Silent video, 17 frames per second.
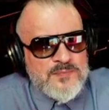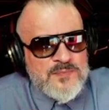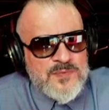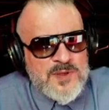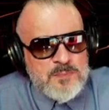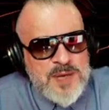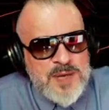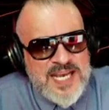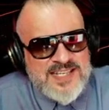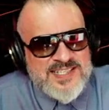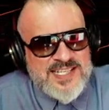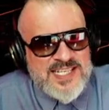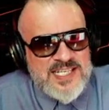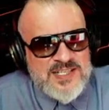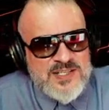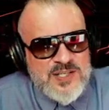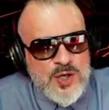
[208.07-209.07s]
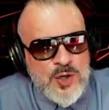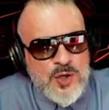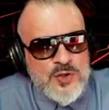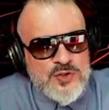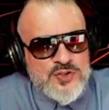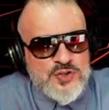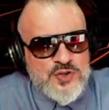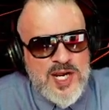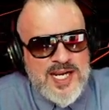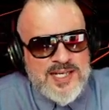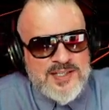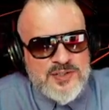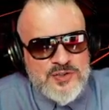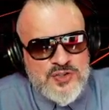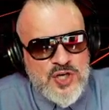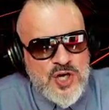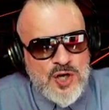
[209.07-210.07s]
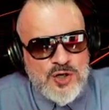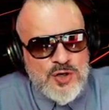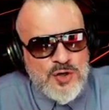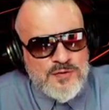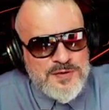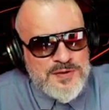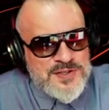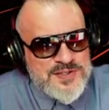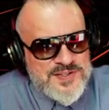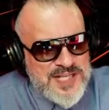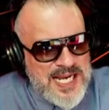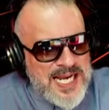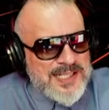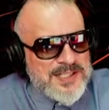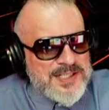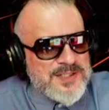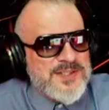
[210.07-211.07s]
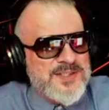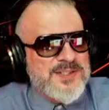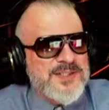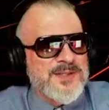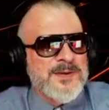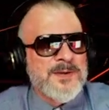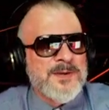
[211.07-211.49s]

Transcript: pacing these halls, trying to talk over the silence.